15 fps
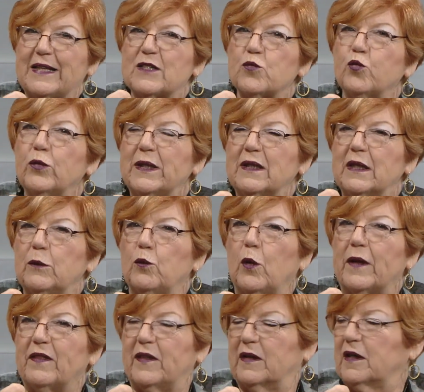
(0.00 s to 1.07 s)
really
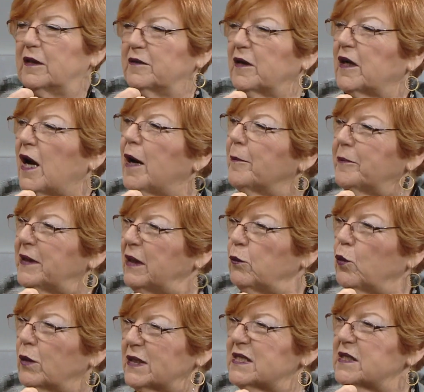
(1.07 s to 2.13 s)
what the company
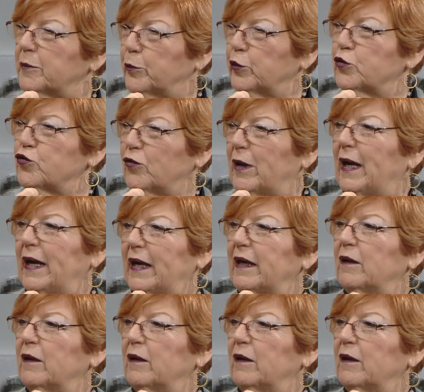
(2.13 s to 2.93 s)
wants to portray